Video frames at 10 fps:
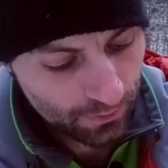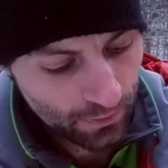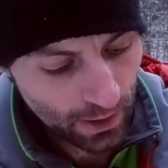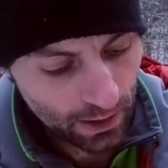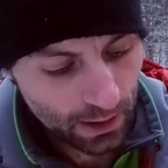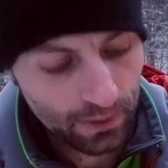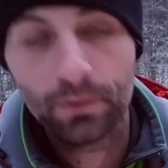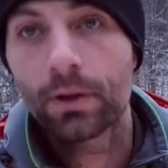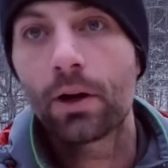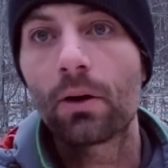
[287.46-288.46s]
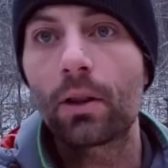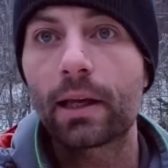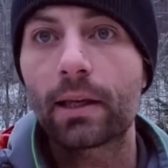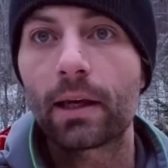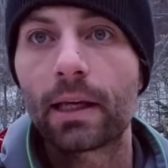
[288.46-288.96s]
like, you know,
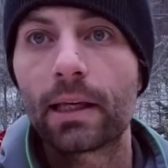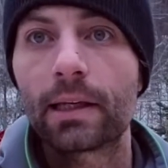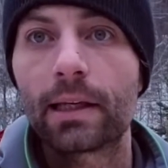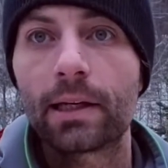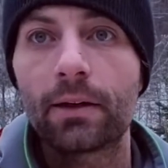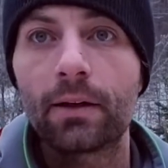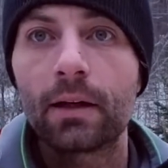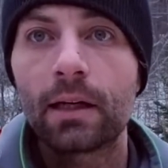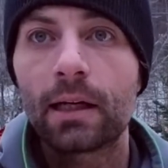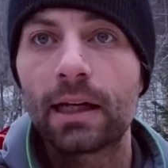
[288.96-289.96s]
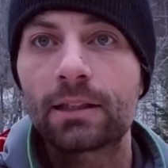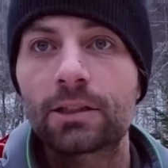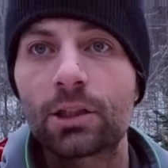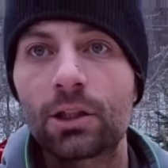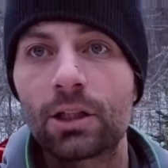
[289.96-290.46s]
like E here, and
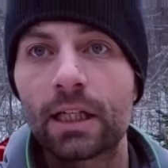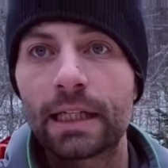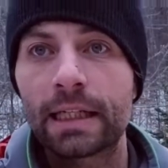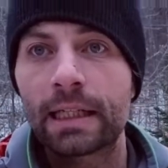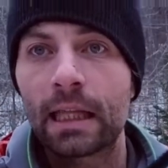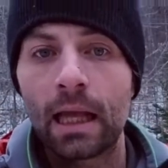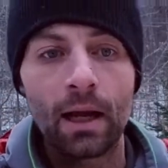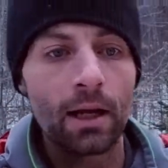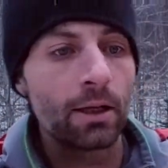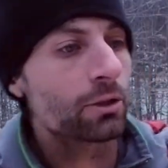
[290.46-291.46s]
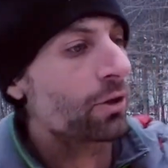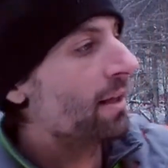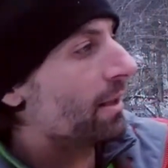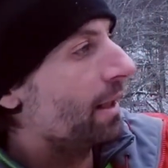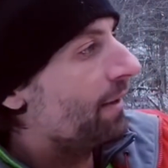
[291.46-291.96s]
so you can try
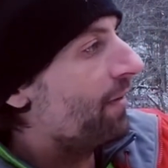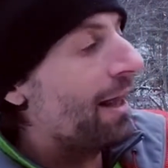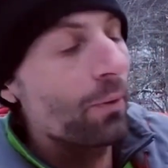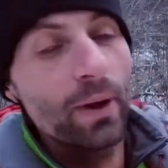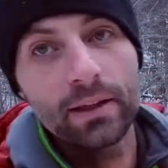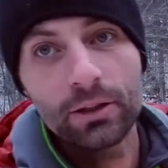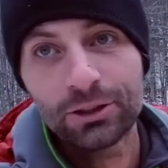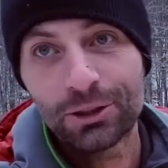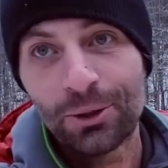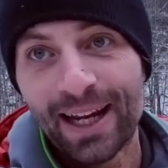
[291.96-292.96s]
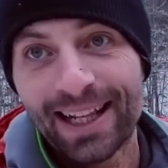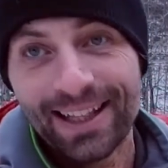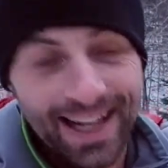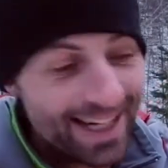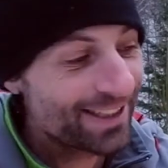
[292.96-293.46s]
to evaluate the snow
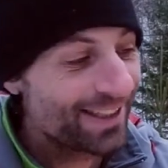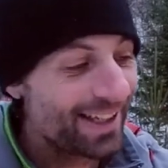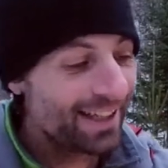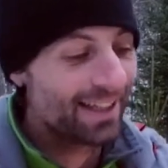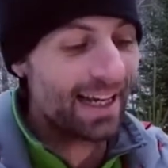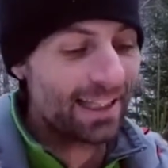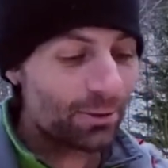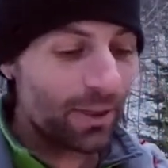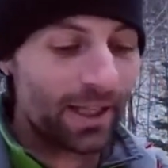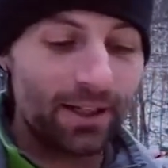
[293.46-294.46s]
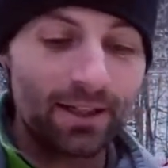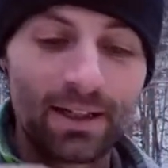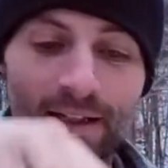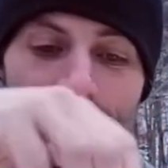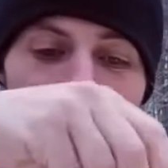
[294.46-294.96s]
inclination. That's really good.
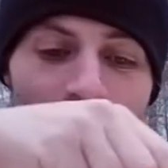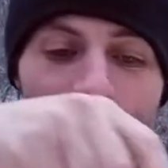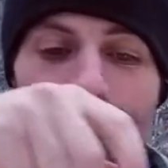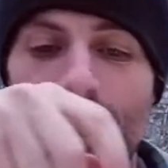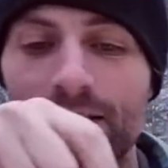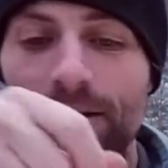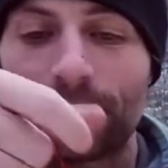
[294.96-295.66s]
This is not